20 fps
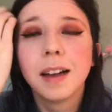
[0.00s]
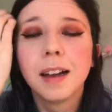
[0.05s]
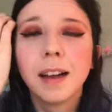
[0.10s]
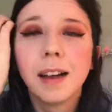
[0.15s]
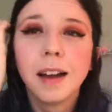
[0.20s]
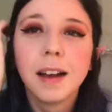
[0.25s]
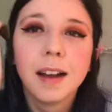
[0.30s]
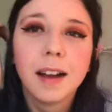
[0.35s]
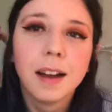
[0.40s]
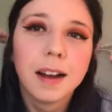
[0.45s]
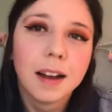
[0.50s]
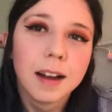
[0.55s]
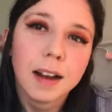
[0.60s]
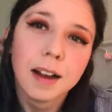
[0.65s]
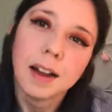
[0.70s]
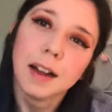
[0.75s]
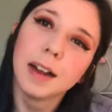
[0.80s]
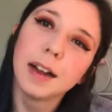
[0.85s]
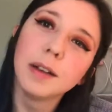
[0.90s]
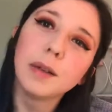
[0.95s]

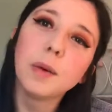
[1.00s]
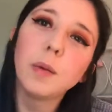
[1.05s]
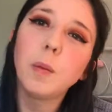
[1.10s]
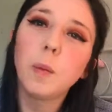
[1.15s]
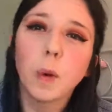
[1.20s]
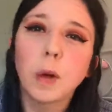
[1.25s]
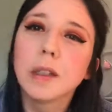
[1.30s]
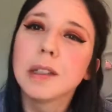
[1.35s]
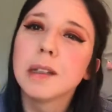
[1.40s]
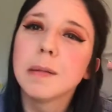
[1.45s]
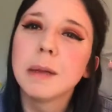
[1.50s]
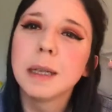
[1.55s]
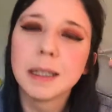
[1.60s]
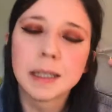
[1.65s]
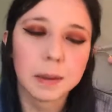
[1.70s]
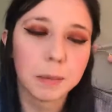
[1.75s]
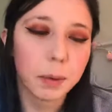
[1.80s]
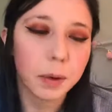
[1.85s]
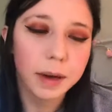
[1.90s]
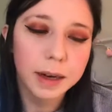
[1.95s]
I don't want to be
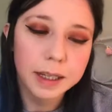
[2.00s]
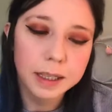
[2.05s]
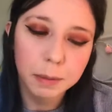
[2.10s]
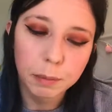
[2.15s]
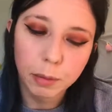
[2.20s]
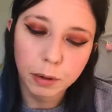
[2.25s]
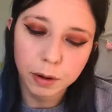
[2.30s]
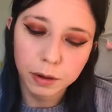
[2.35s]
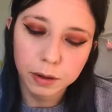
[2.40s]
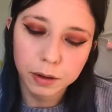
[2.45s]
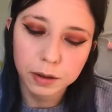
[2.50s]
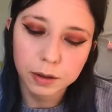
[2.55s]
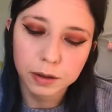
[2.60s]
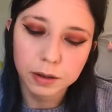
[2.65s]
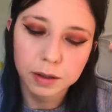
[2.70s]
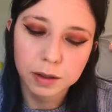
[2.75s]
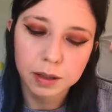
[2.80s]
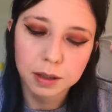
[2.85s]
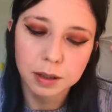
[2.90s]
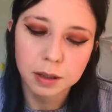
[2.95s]
disappointed in
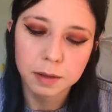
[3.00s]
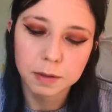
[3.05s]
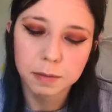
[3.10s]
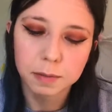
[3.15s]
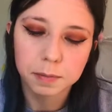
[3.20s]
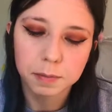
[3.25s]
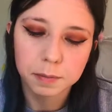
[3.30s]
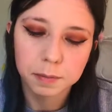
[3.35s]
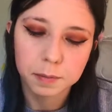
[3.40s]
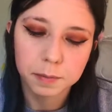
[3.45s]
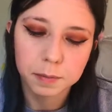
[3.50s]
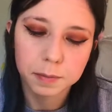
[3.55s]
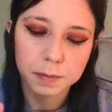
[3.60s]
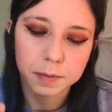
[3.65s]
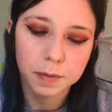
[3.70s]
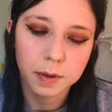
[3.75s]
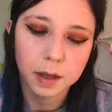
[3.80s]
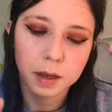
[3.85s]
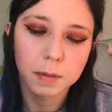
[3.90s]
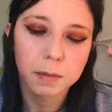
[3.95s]
products.
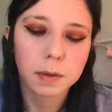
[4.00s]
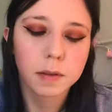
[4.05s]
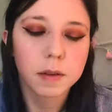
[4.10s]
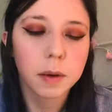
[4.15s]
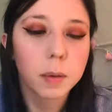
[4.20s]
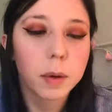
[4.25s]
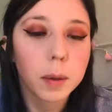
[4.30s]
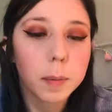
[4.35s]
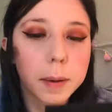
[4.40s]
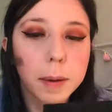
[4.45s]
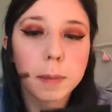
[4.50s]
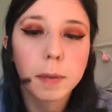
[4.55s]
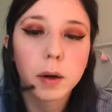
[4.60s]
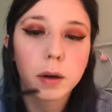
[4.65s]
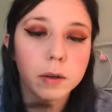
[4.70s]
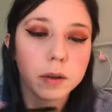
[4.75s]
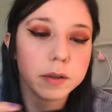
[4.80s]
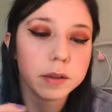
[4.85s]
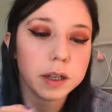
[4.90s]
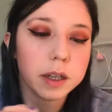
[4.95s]
If I put a bit
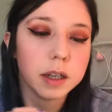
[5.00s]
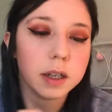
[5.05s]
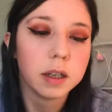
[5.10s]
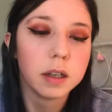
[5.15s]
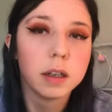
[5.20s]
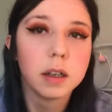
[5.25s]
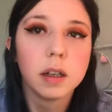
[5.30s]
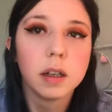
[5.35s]
more on there.